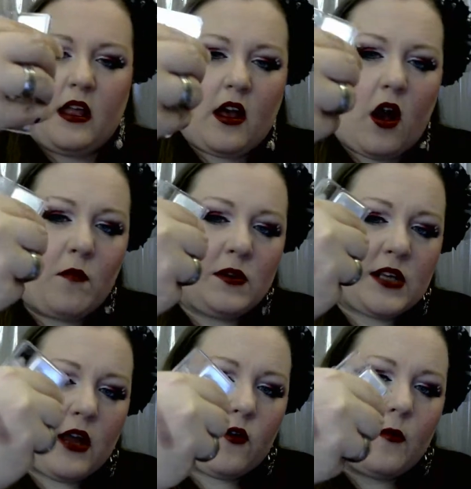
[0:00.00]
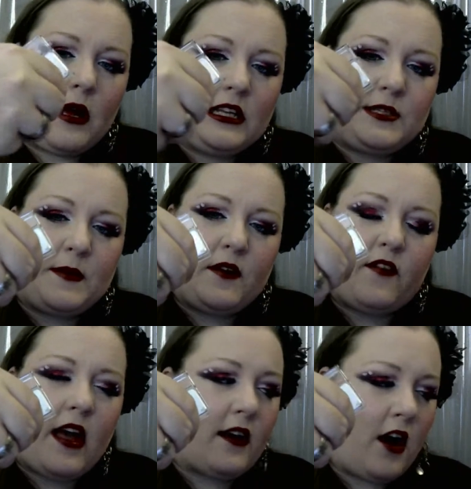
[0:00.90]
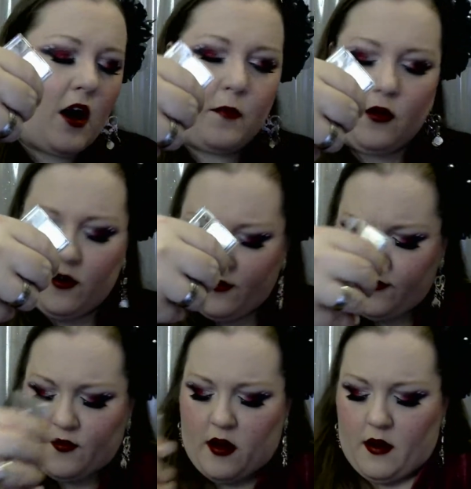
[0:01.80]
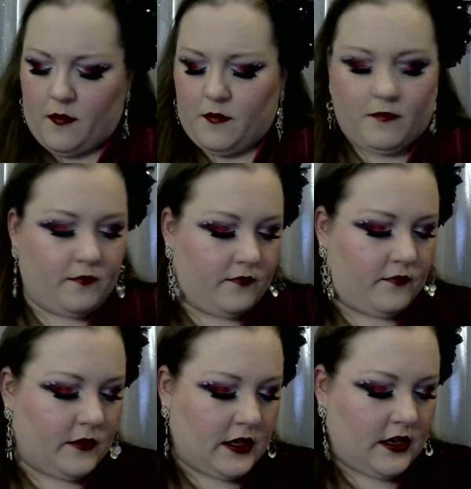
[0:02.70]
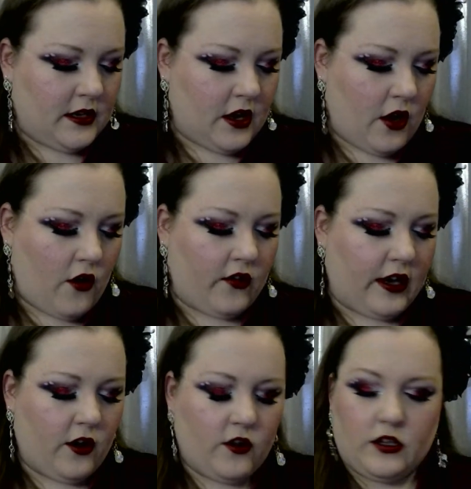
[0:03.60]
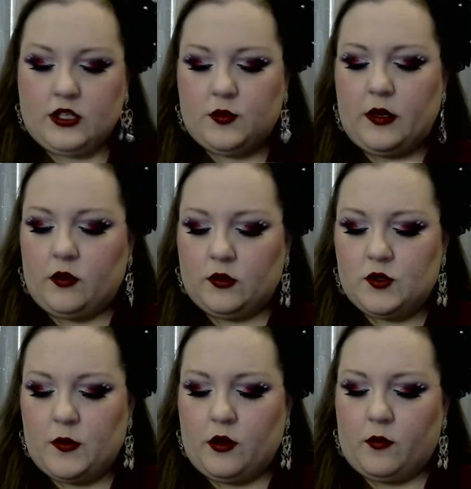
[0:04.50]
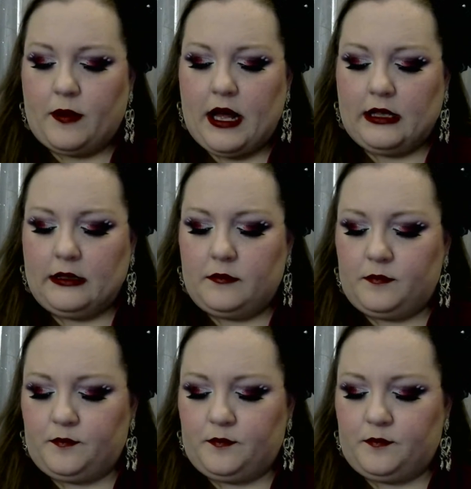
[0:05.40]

Almost kind of reminds me of that copper from over here in the Twinkle Twinkle palette.